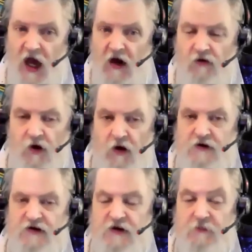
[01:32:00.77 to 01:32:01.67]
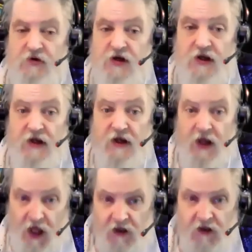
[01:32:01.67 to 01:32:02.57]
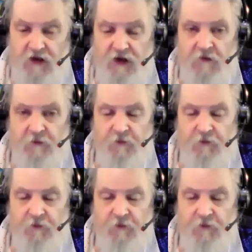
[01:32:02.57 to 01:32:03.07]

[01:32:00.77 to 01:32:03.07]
our conceptuality,